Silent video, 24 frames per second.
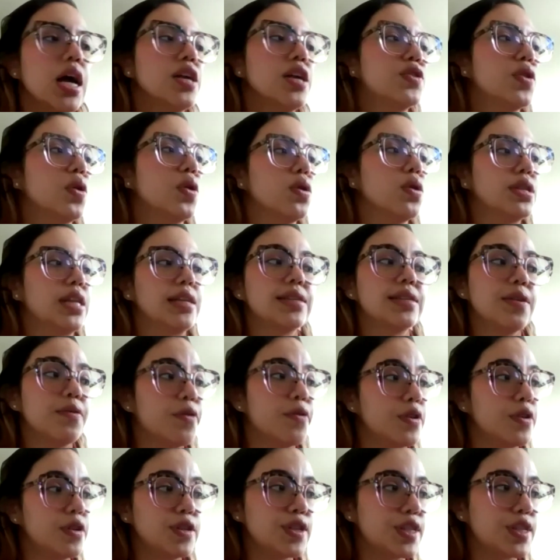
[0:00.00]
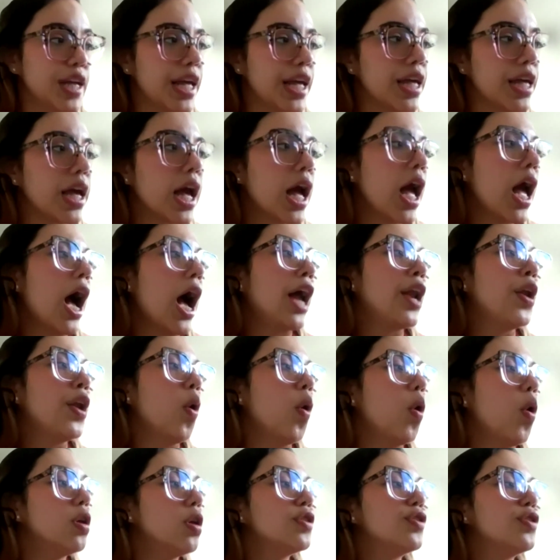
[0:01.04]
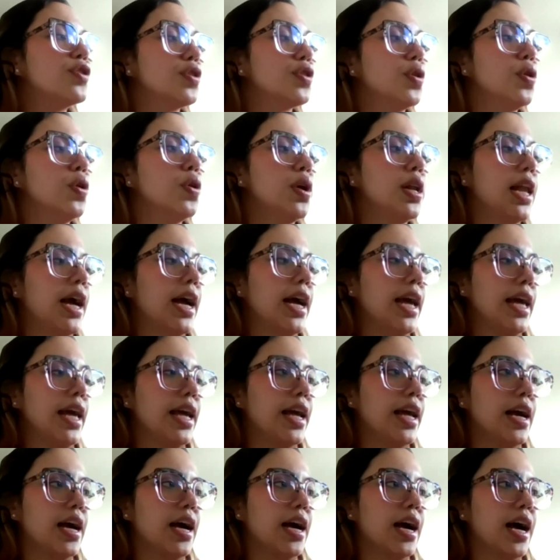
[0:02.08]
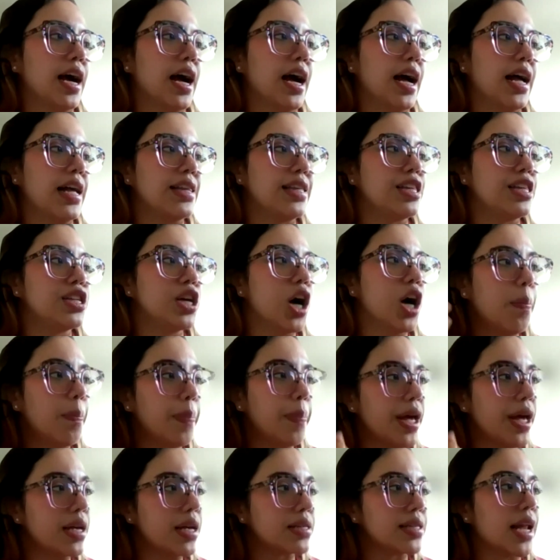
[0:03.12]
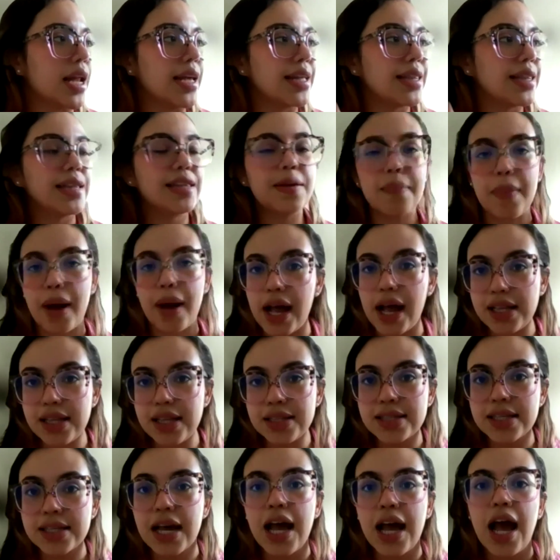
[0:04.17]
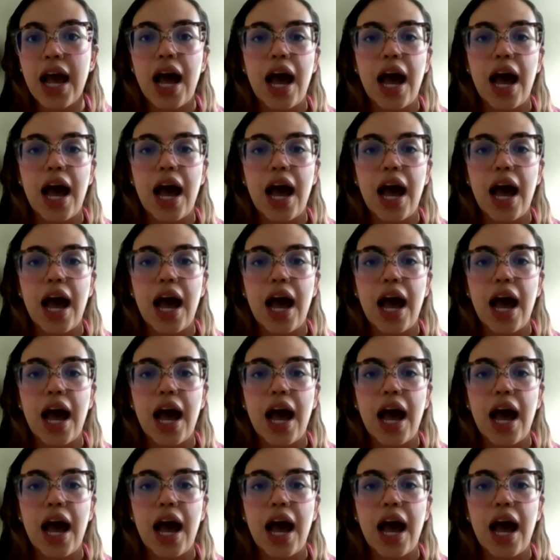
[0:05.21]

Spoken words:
So that's the first thing. And also like the topics, like the demands,